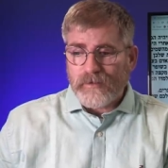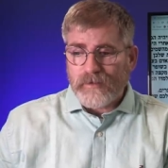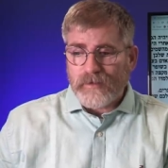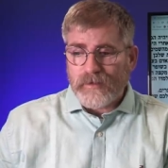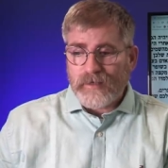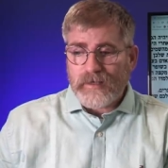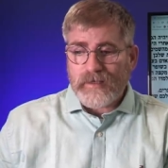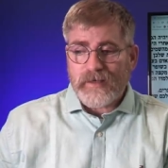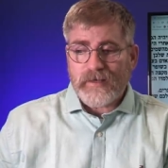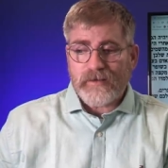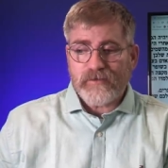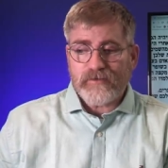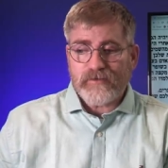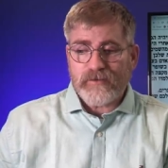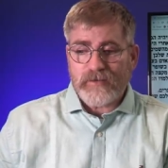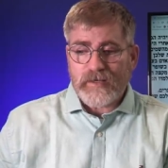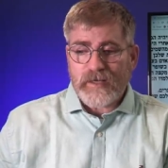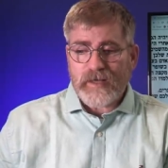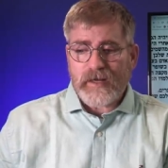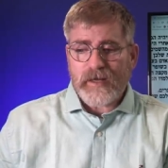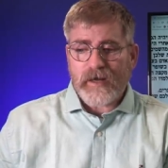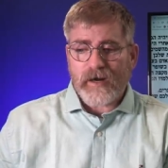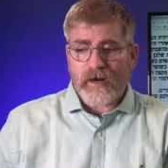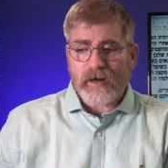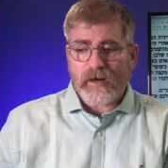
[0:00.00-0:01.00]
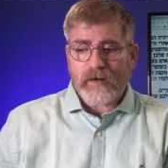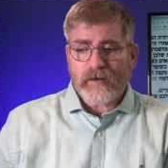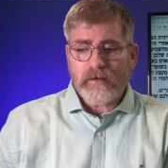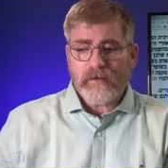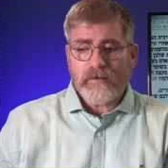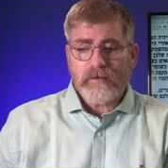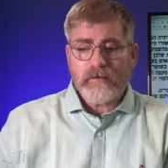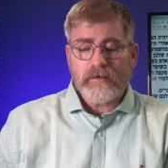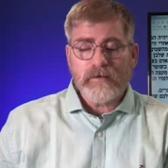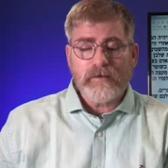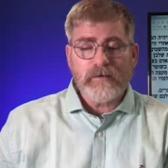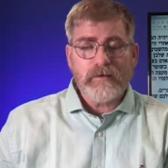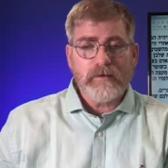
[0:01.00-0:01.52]
he is near
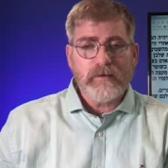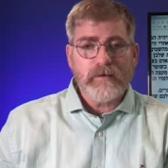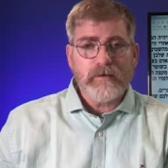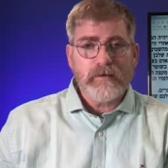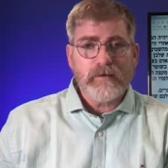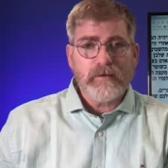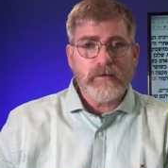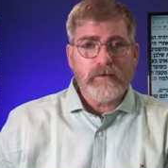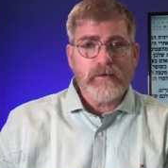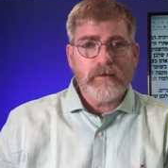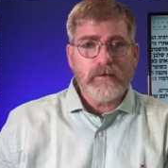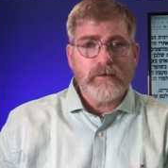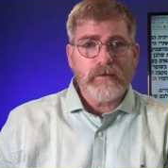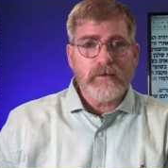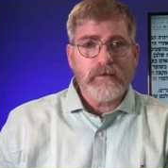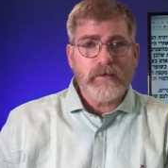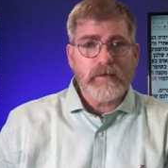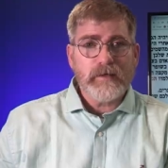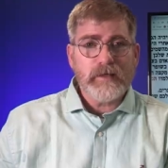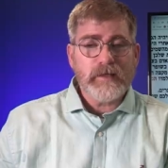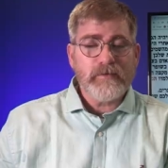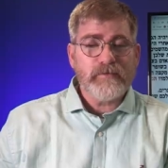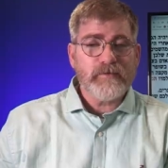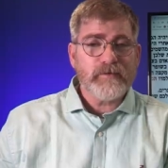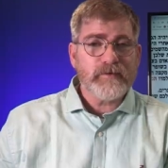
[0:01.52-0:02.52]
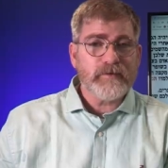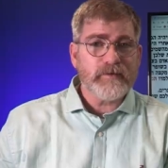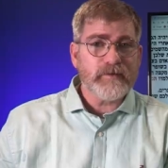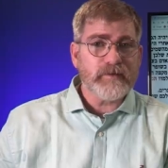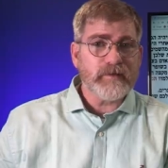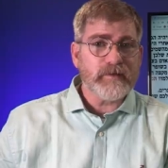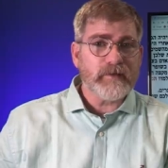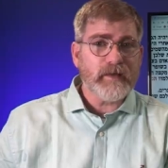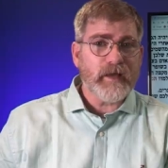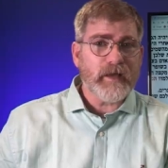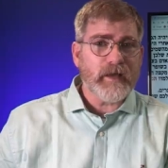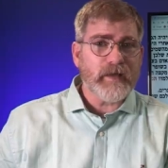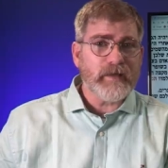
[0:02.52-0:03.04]
even to
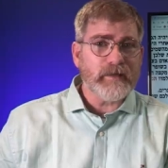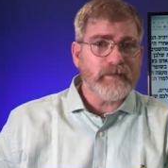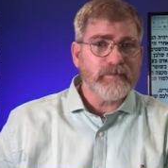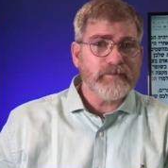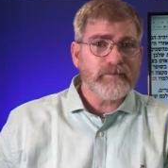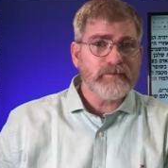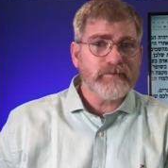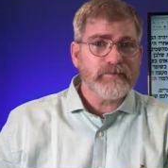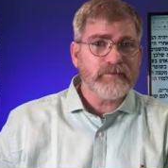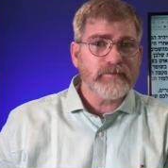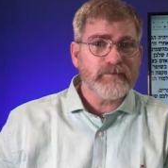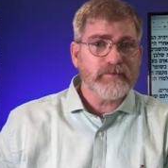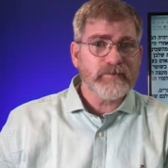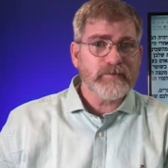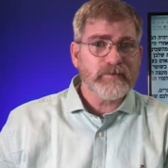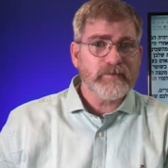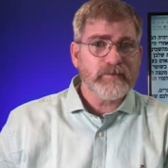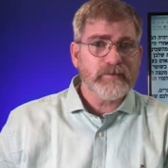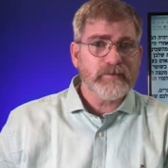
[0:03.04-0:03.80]
the gates.